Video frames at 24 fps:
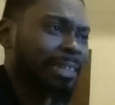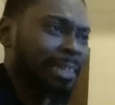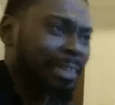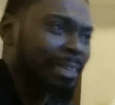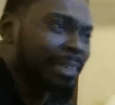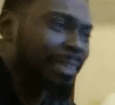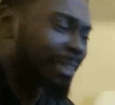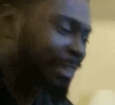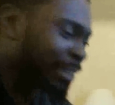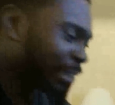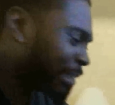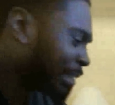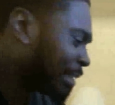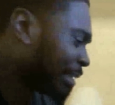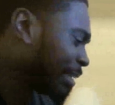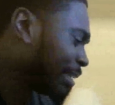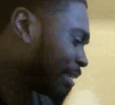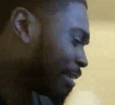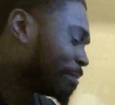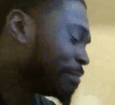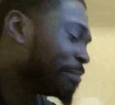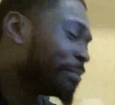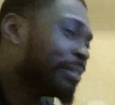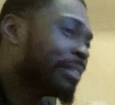at the end.
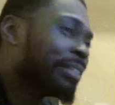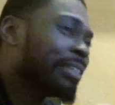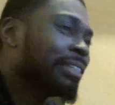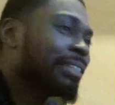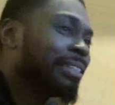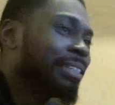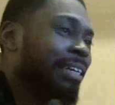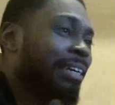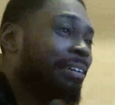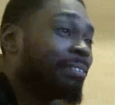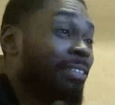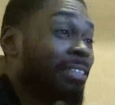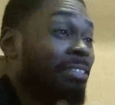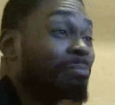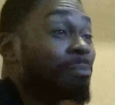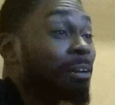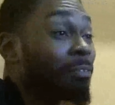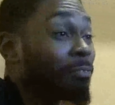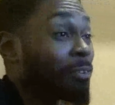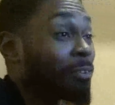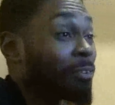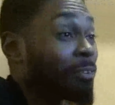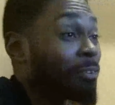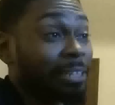But yeah, this
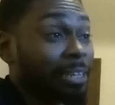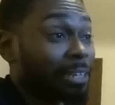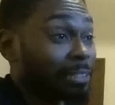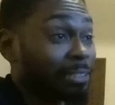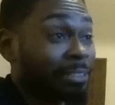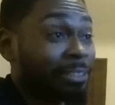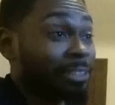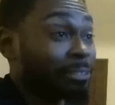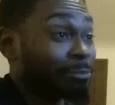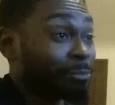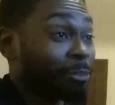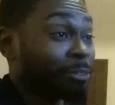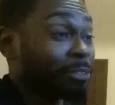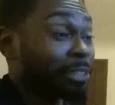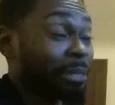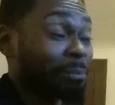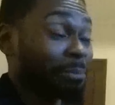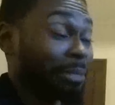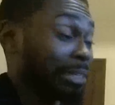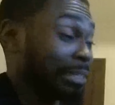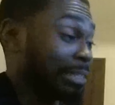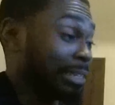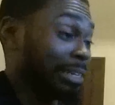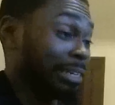is my first time seeing
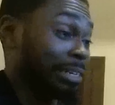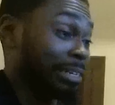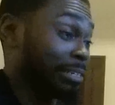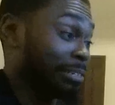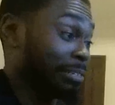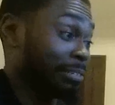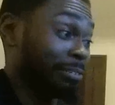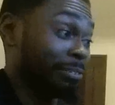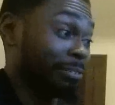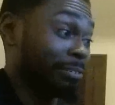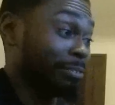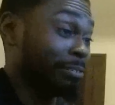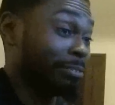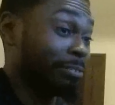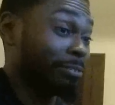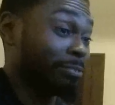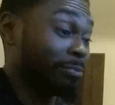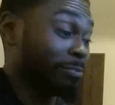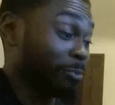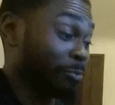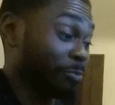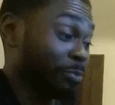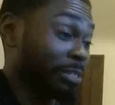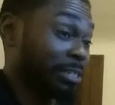Rose. I'm like, man, this
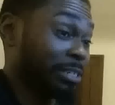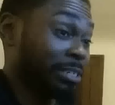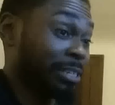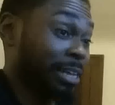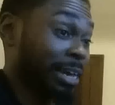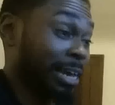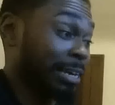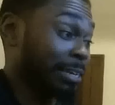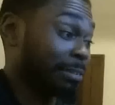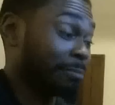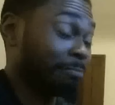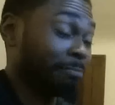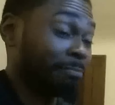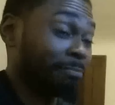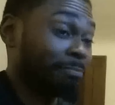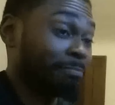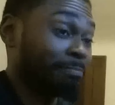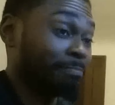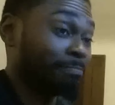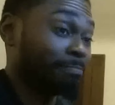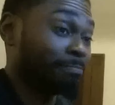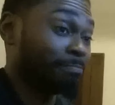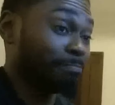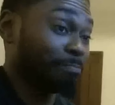dude was really like
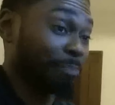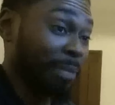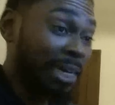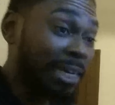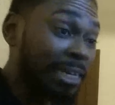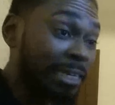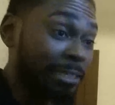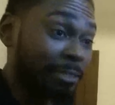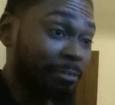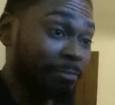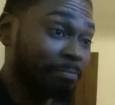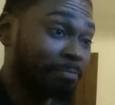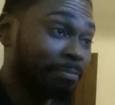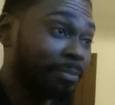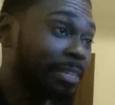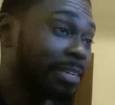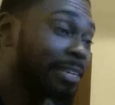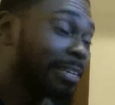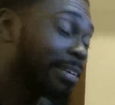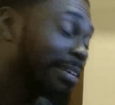mean.